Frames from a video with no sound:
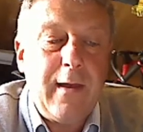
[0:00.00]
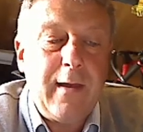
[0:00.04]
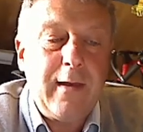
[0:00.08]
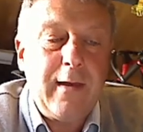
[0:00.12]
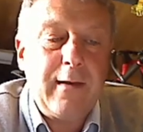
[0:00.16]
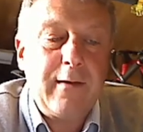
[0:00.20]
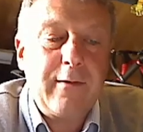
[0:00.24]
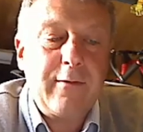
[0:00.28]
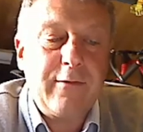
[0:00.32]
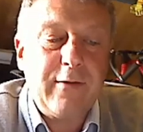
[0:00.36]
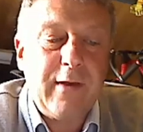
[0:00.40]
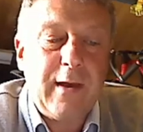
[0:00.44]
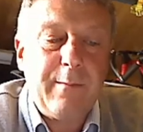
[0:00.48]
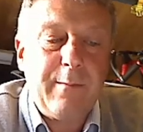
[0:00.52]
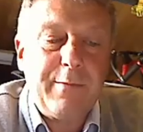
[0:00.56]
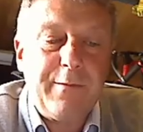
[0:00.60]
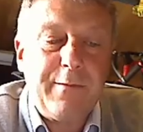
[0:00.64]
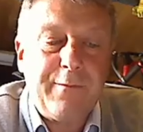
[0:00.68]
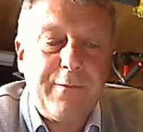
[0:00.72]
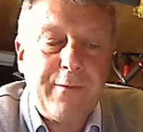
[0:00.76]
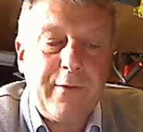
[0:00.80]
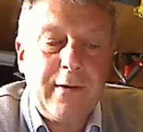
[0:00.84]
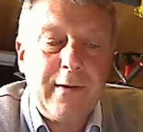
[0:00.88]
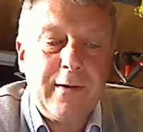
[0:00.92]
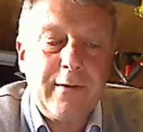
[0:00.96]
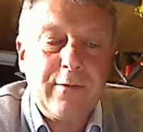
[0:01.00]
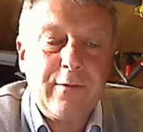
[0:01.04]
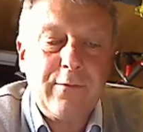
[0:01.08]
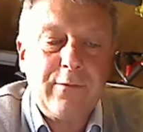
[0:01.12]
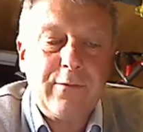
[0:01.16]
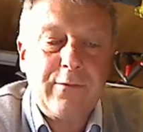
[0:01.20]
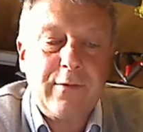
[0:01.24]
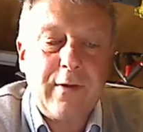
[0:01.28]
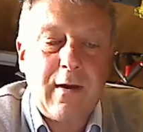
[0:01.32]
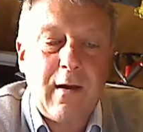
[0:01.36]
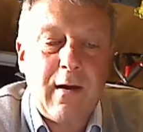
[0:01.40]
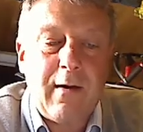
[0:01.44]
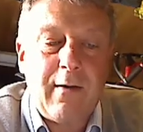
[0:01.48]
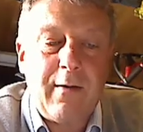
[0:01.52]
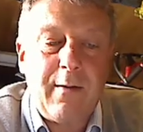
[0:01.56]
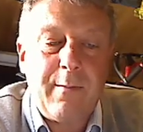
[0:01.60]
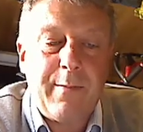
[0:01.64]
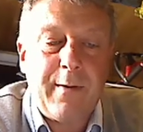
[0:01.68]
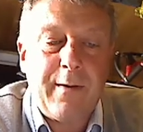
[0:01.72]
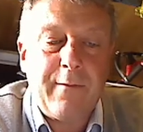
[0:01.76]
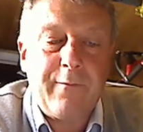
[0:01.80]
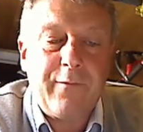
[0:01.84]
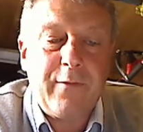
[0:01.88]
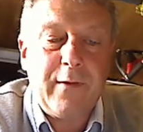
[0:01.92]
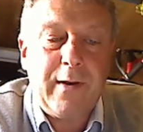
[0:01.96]
except for a little scar
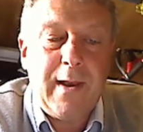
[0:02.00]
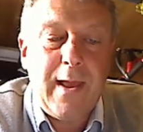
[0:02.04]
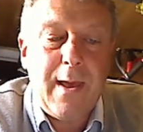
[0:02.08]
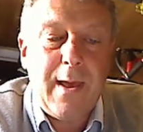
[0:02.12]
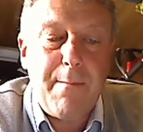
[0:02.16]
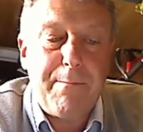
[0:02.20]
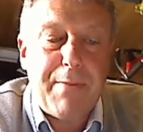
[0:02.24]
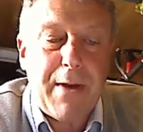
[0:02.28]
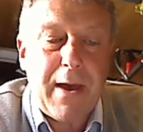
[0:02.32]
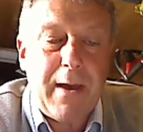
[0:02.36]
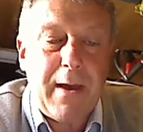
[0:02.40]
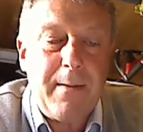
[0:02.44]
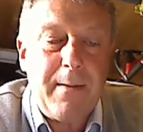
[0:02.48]
above the lip.